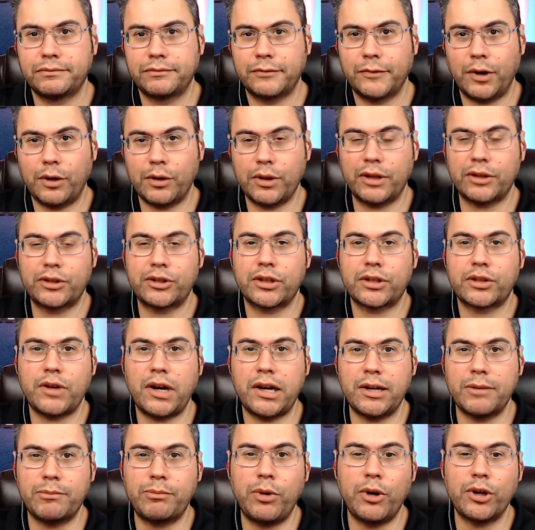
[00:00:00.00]
or they're just trying
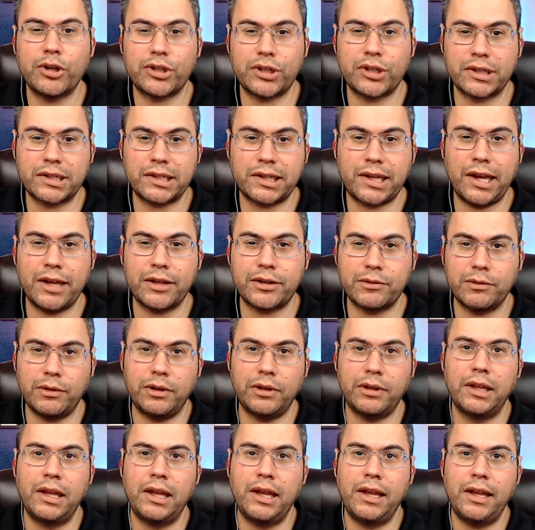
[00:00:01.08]
to push a schedule
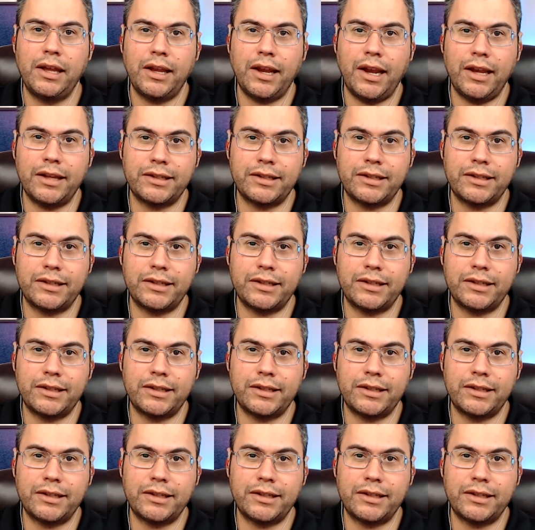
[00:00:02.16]
and